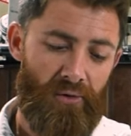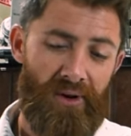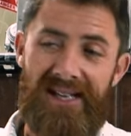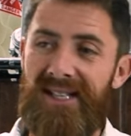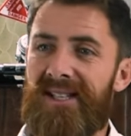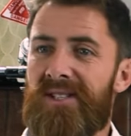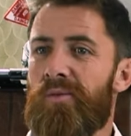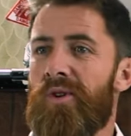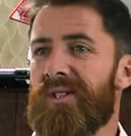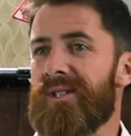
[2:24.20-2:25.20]
already this
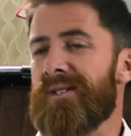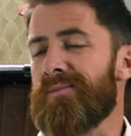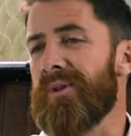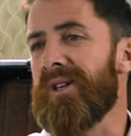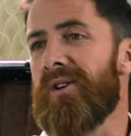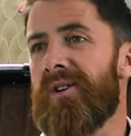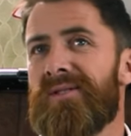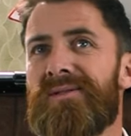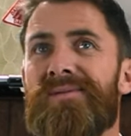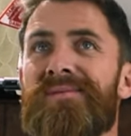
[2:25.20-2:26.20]
watch has been
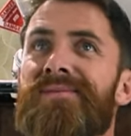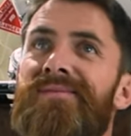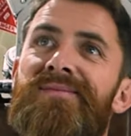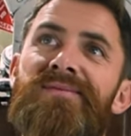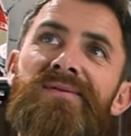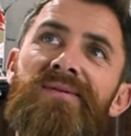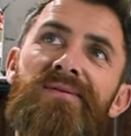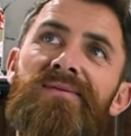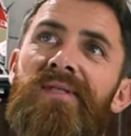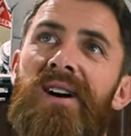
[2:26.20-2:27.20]
on
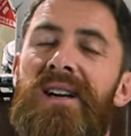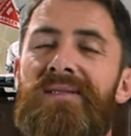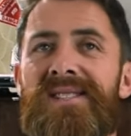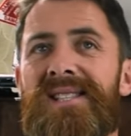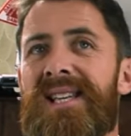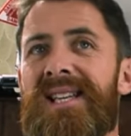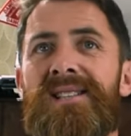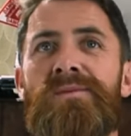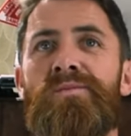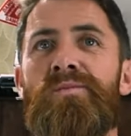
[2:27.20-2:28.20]
5,
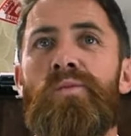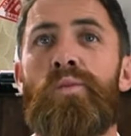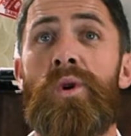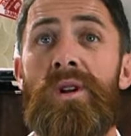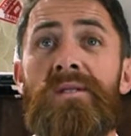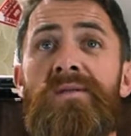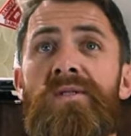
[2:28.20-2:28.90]
6 world